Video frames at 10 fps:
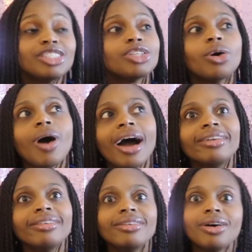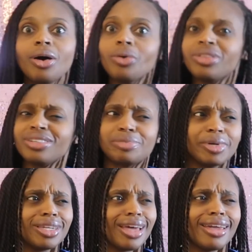So I know there's
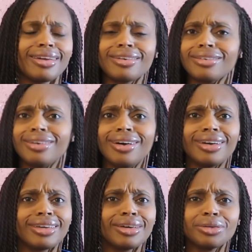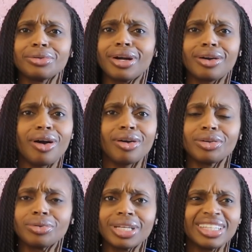been like a killer on
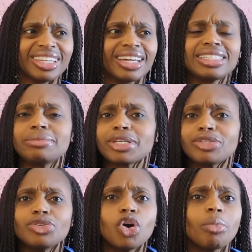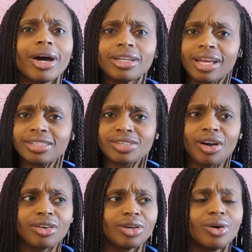cardio lately. Like, it seems like nobody likes
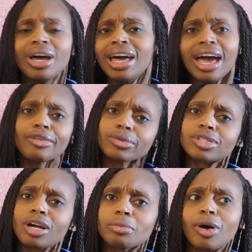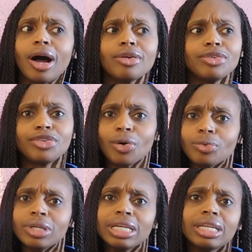cardio. Everyone's talking about how you
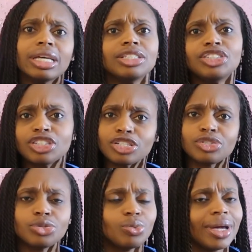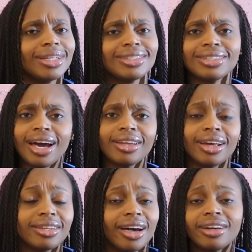don't need it, just do weights, yada,
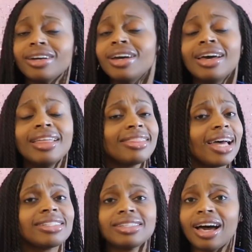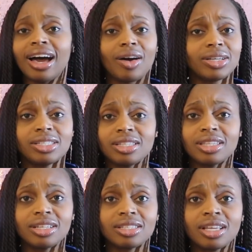yada, yada. That's not how I see
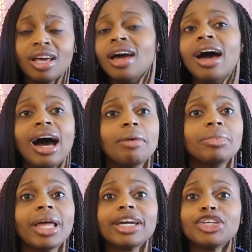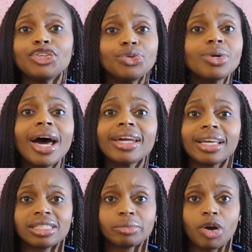things. I'm like, you got to
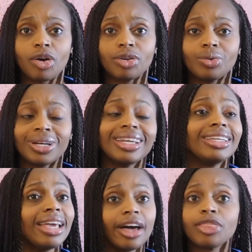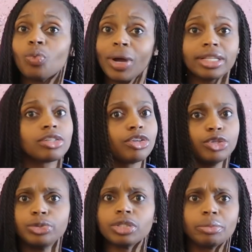get some cardio in. Yeah, the weights are
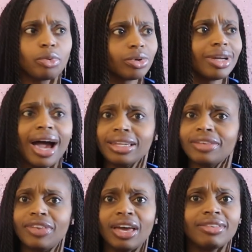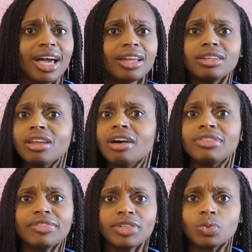hugely important. I lift heavy. I
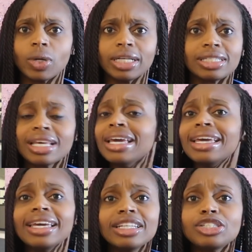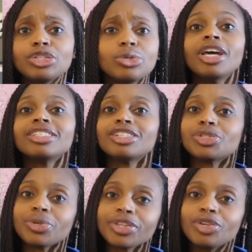love lifting weights. It's huge. It's going to
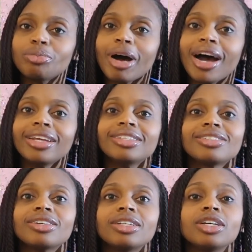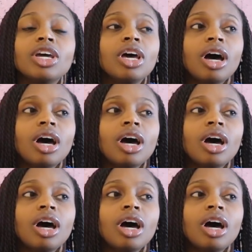strengthen your body. It's going to